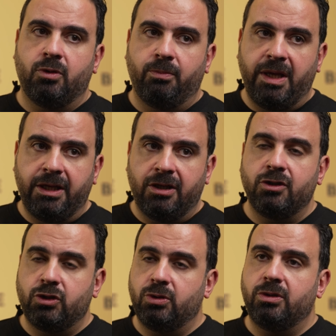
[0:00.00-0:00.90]

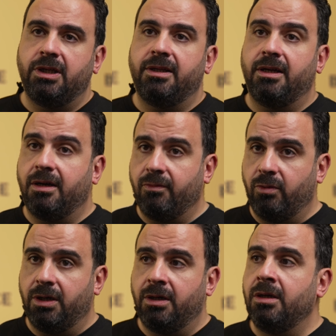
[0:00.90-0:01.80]
making sure that they're
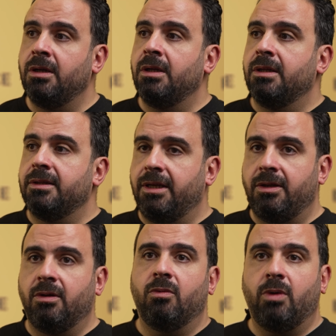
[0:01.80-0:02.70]
aware, they
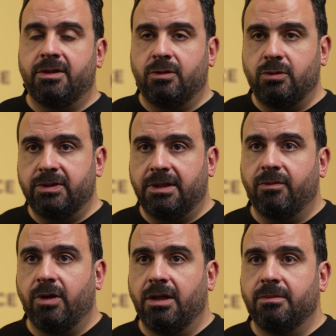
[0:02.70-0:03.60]
know what tools are
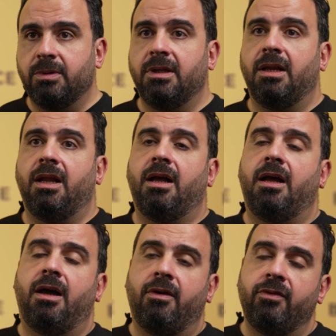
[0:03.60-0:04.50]
available,
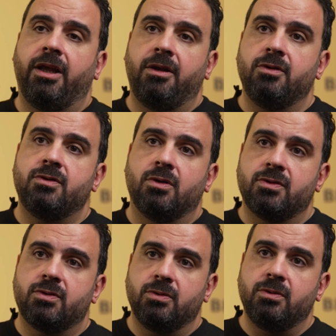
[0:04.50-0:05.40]
how they use
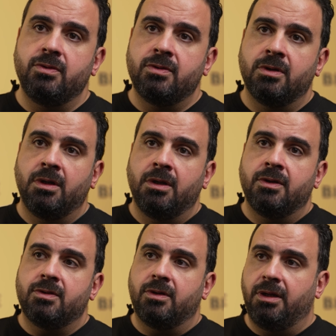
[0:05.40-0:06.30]
those tools,
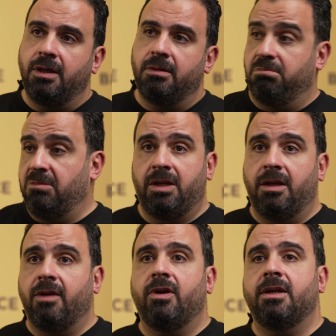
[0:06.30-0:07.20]
so that the
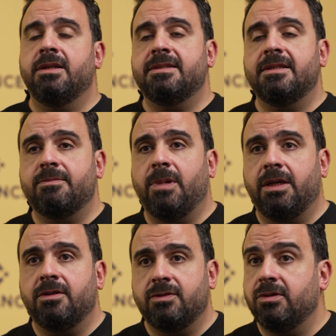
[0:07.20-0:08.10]
awareness is
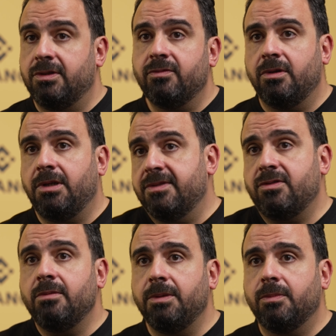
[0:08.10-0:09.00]
better. So it's very
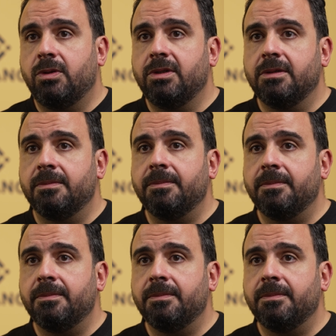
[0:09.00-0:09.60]
extremely important.